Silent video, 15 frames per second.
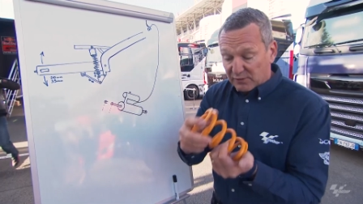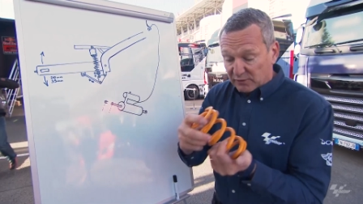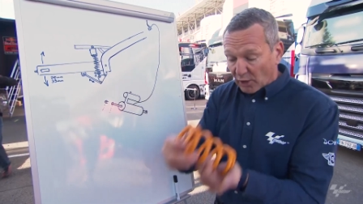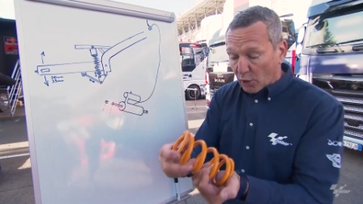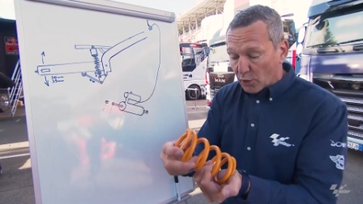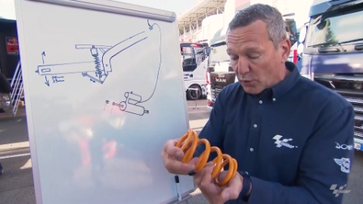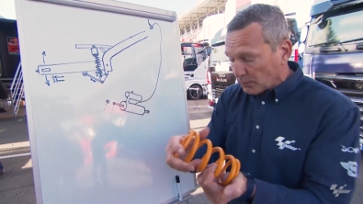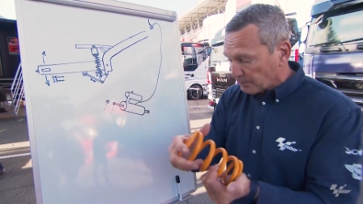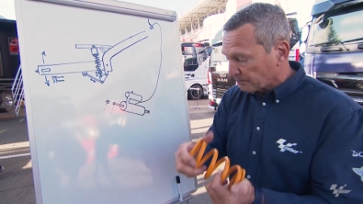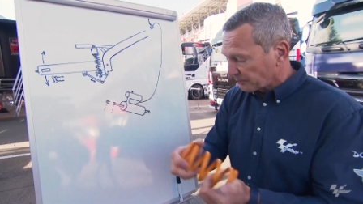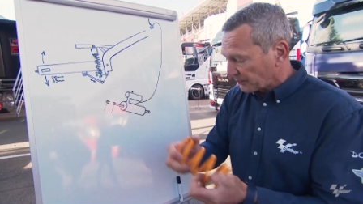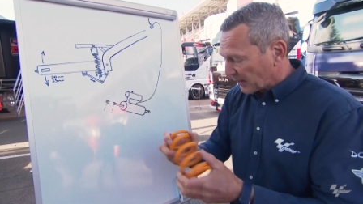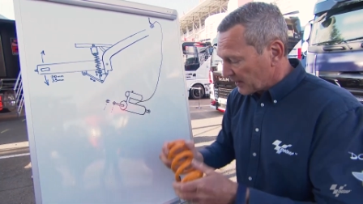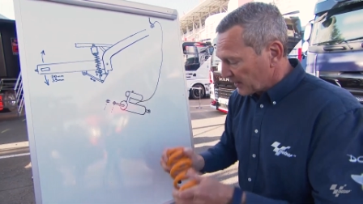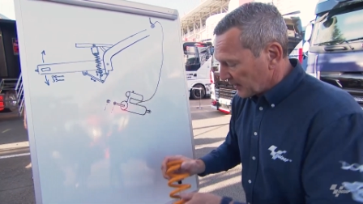So
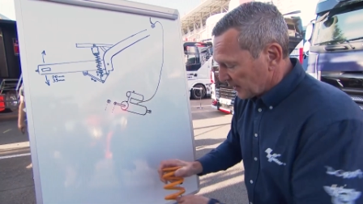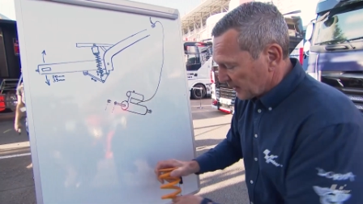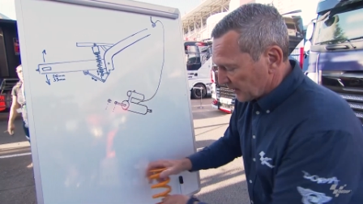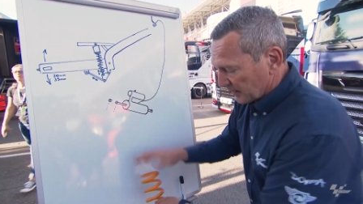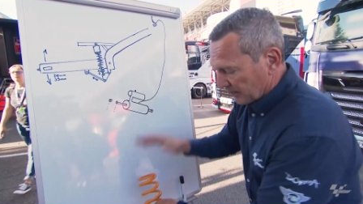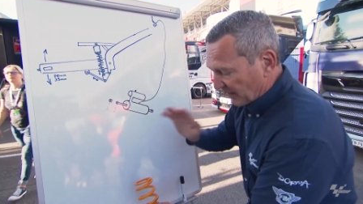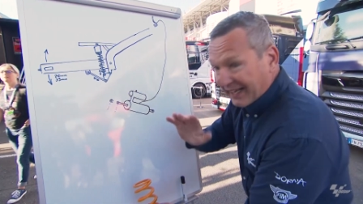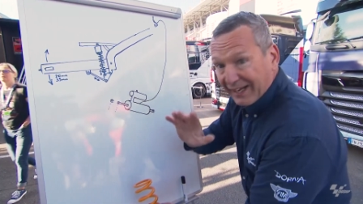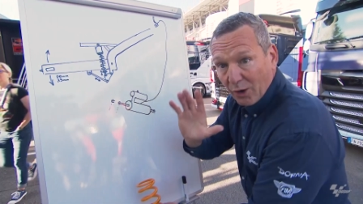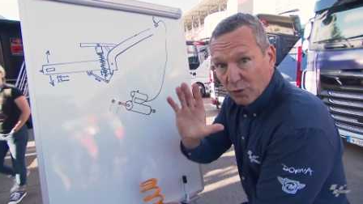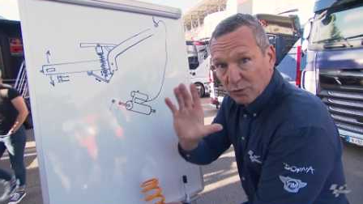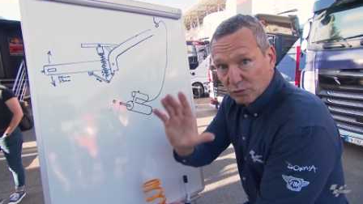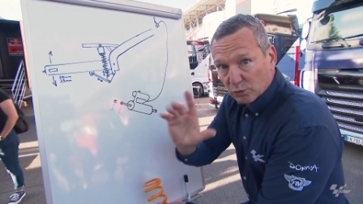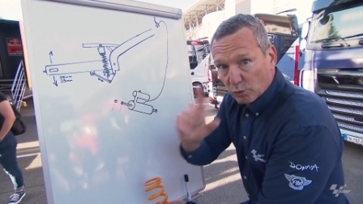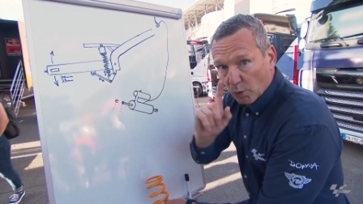they
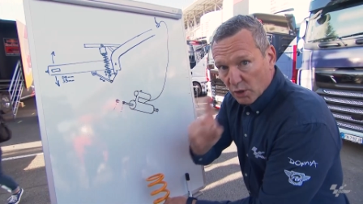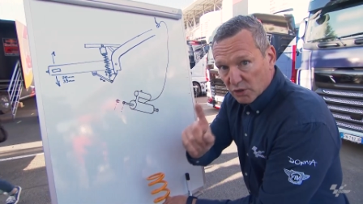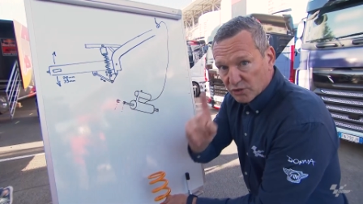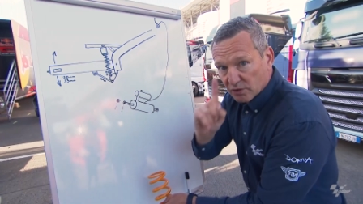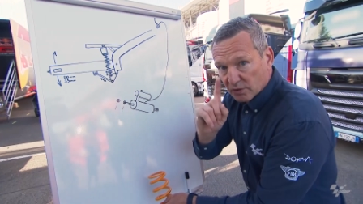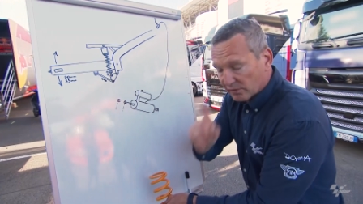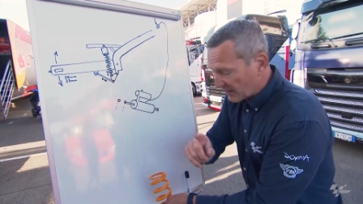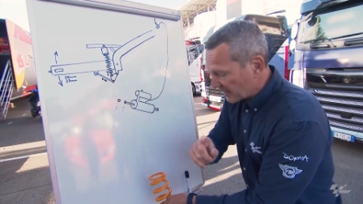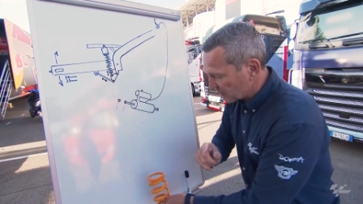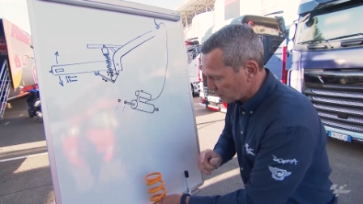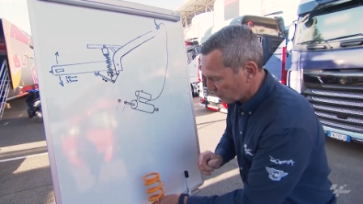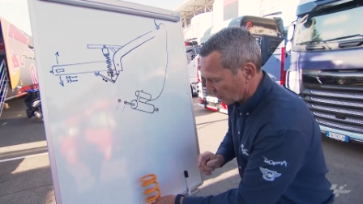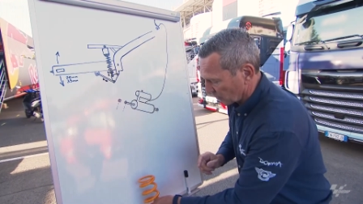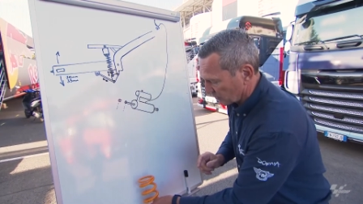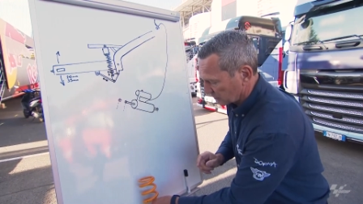don't squash the rear
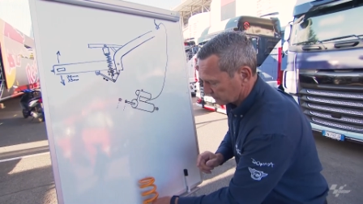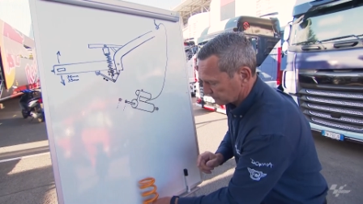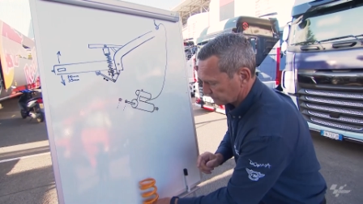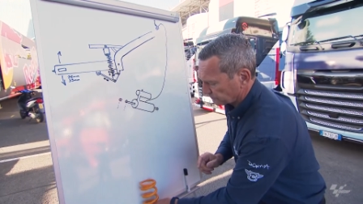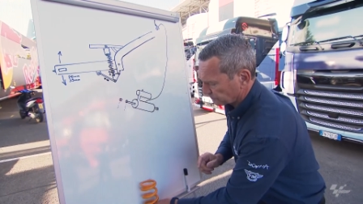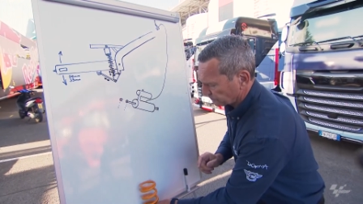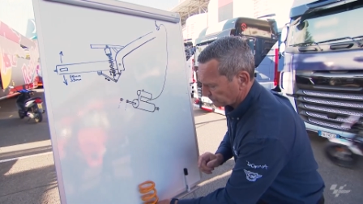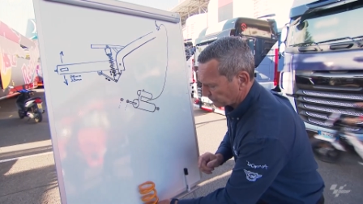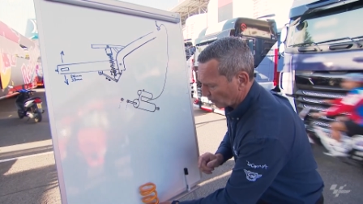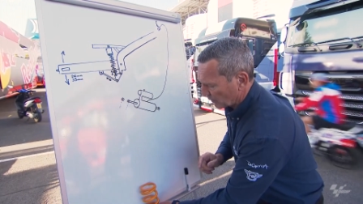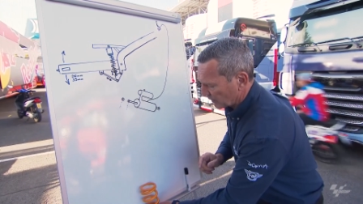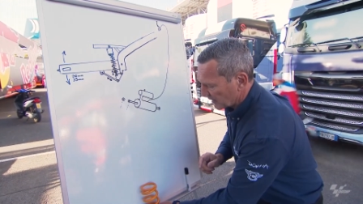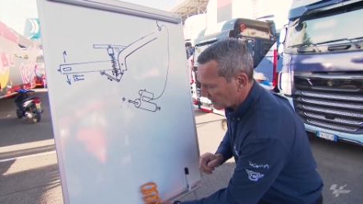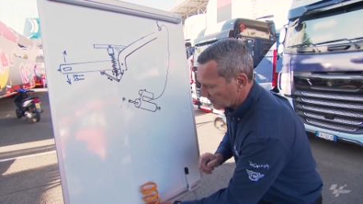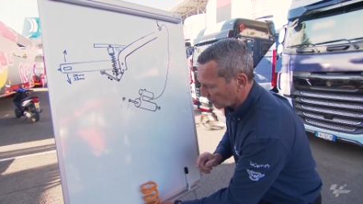shock. What
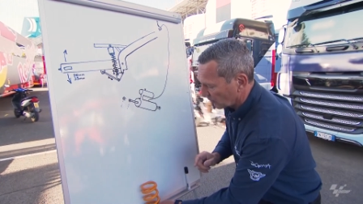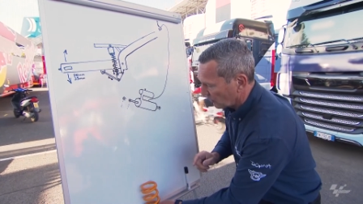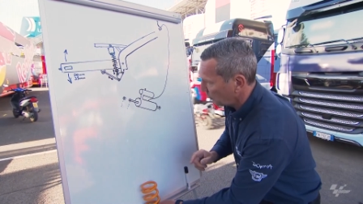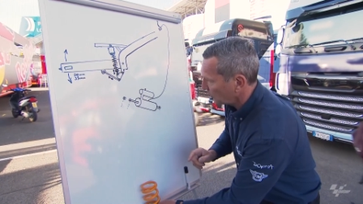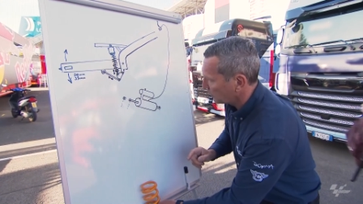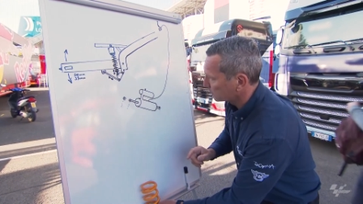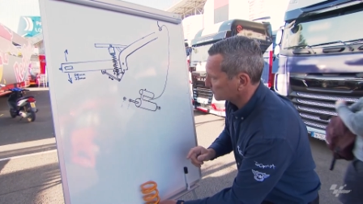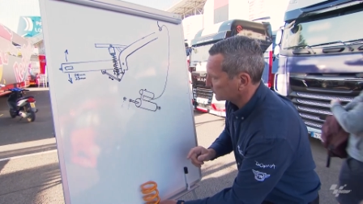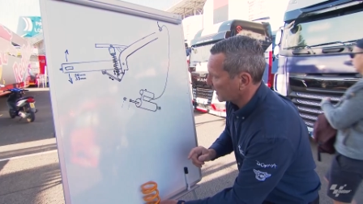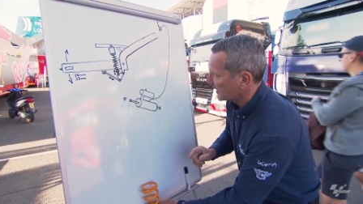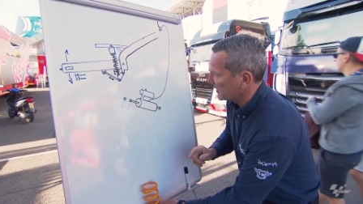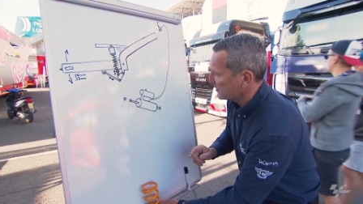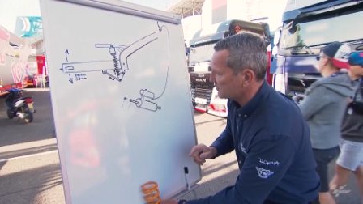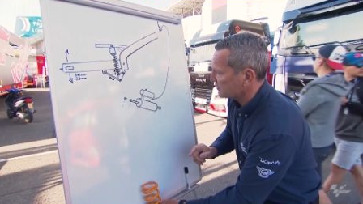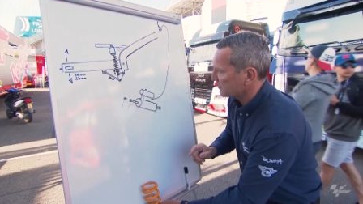they do
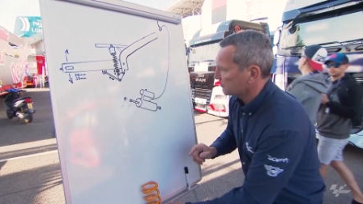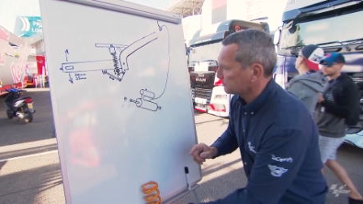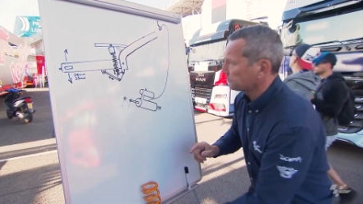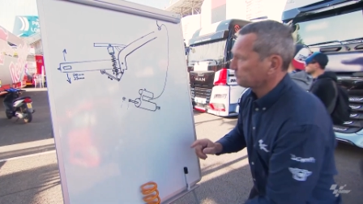is,